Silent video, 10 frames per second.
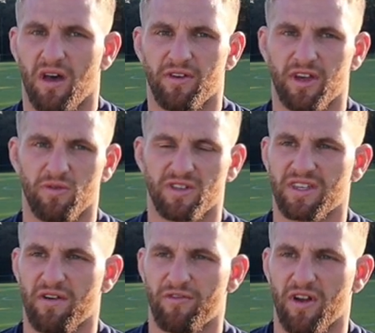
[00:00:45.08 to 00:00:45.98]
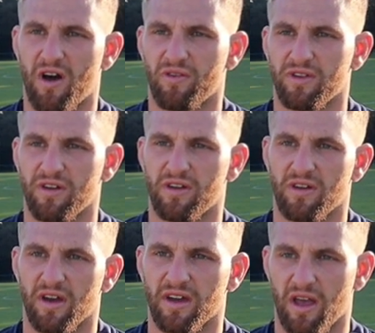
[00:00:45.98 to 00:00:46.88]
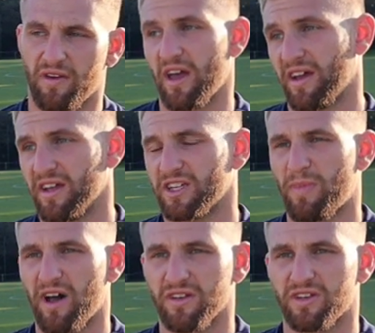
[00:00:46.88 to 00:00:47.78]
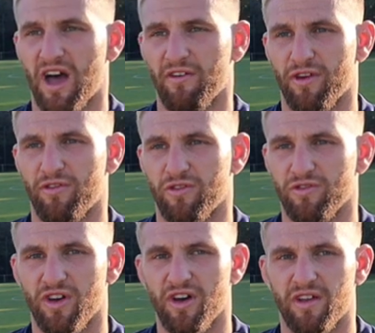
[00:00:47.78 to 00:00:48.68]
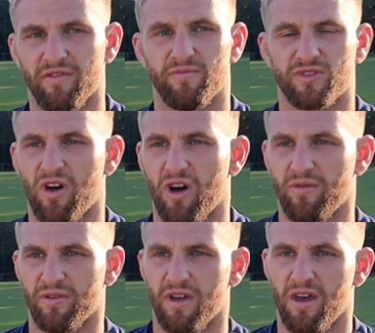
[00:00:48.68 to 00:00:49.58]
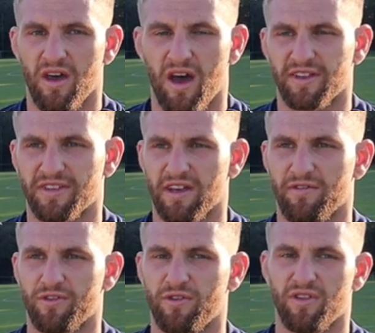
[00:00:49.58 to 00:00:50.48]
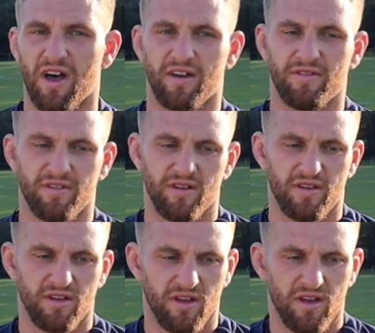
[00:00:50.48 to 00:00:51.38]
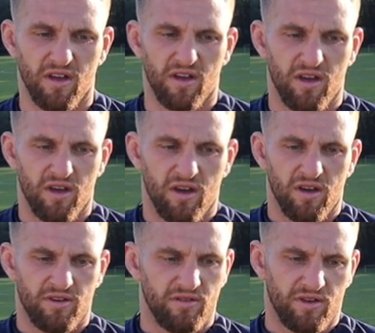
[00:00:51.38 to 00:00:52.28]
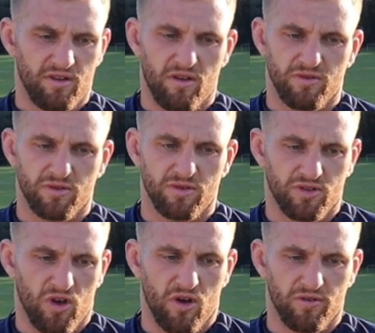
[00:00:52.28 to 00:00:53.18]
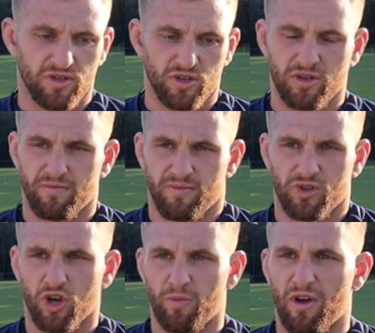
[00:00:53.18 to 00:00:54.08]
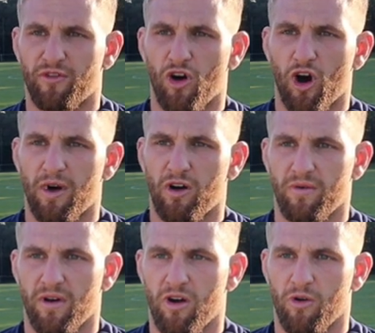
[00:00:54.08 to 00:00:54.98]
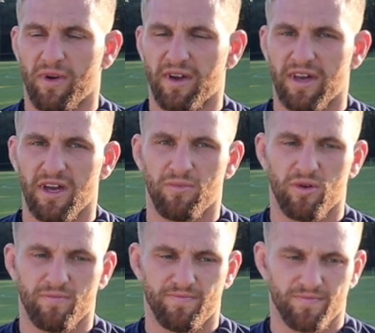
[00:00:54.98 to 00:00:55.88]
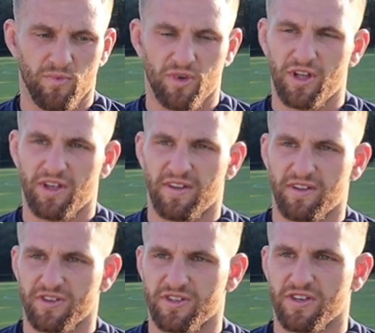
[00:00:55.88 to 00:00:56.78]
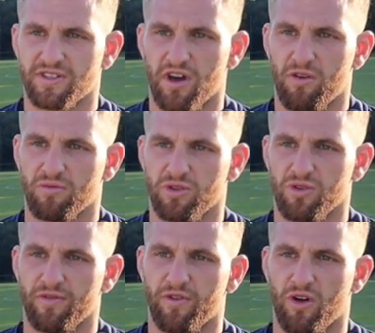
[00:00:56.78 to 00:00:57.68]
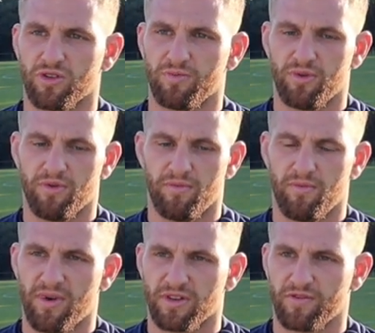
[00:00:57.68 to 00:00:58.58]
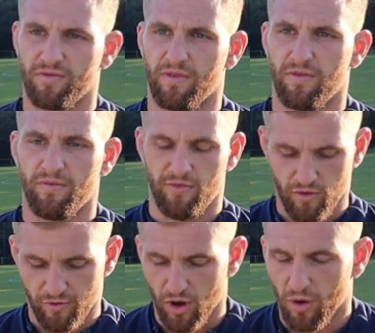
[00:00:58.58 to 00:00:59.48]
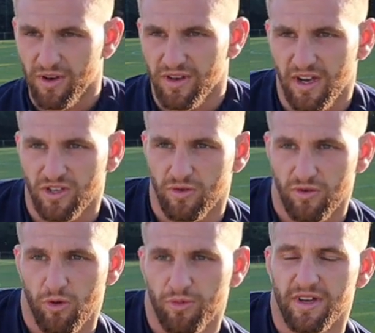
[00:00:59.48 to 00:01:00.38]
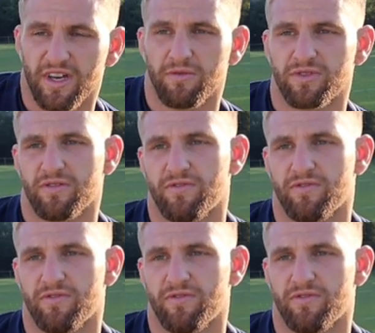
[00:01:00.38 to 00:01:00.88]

I think it was the 10th round against Batlis halfway through the year, and I've sort of had to get through that and sort of took a bit of form out of my game. But we're nearly at the end of the season now, and I'm just looking forward to putting best foot forward in the next couple of games